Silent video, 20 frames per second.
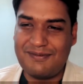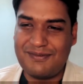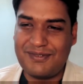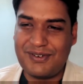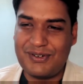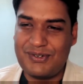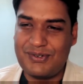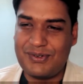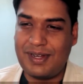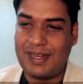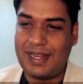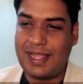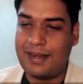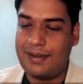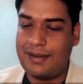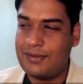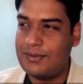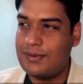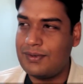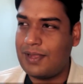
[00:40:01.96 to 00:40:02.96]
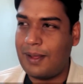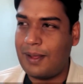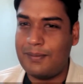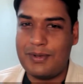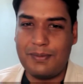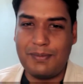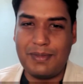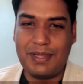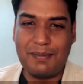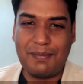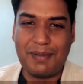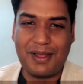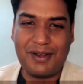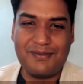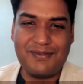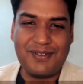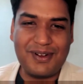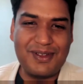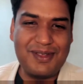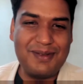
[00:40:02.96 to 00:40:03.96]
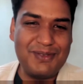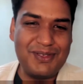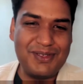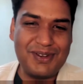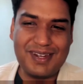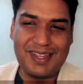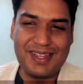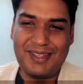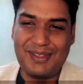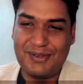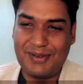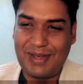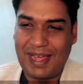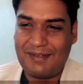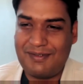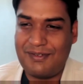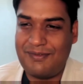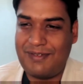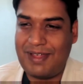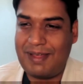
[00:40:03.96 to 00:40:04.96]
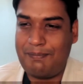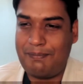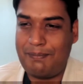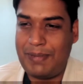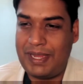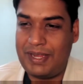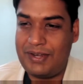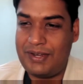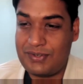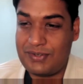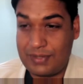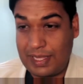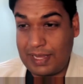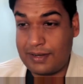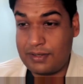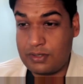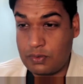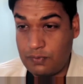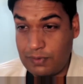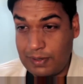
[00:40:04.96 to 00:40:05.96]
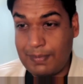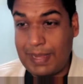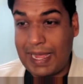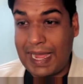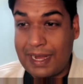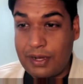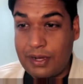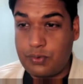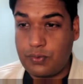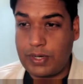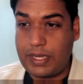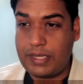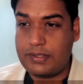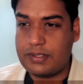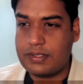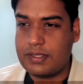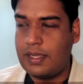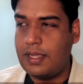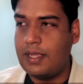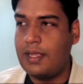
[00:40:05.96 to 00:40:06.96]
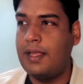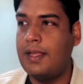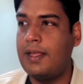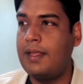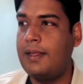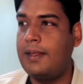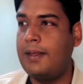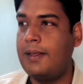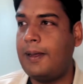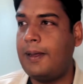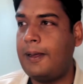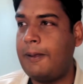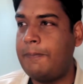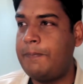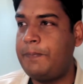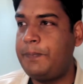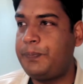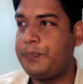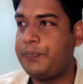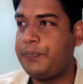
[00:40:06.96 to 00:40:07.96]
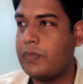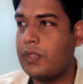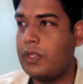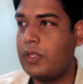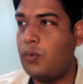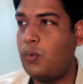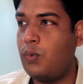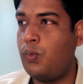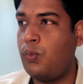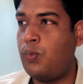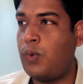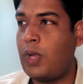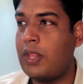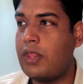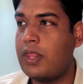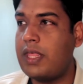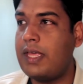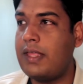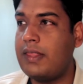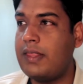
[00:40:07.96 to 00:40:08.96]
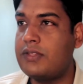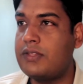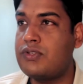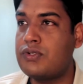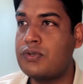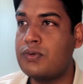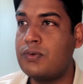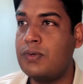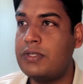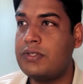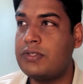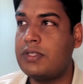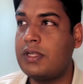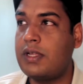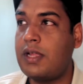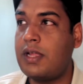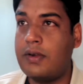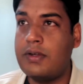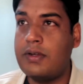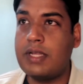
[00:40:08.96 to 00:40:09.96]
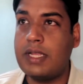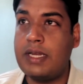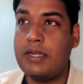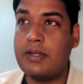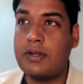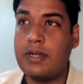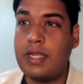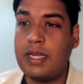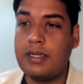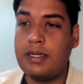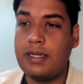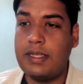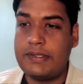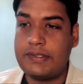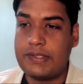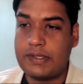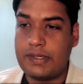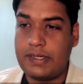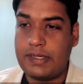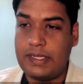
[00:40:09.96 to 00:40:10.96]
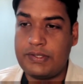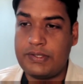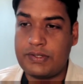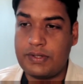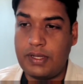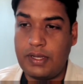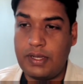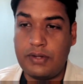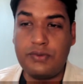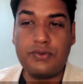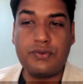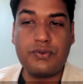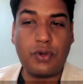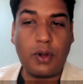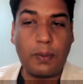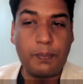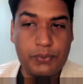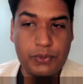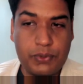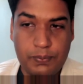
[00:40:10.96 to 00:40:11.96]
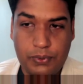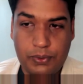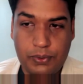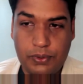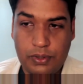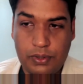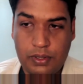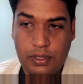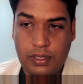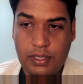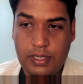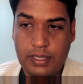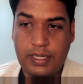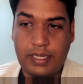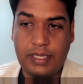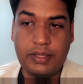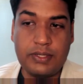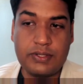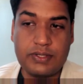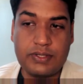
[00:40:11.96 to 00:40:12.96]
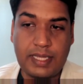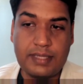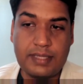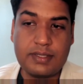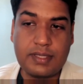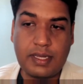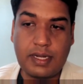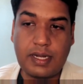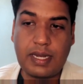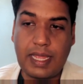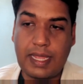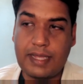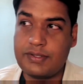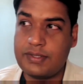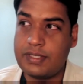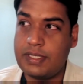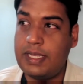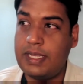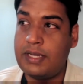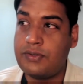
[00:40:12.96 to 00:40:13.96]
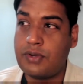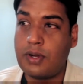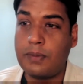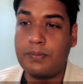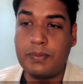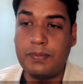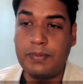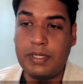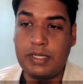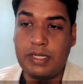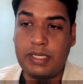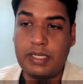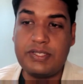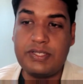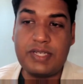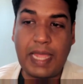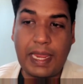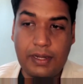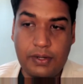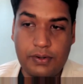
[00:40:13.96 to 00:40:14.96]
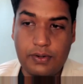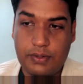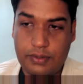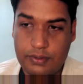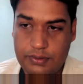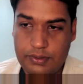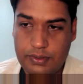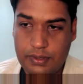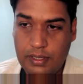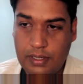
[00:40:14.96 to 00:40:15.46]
virtual land to come and be a part of our community. You have a web page, that is a web address. Uh, One thing that's true is the current internet is at least interoperable in the sense that it has the interoperability standards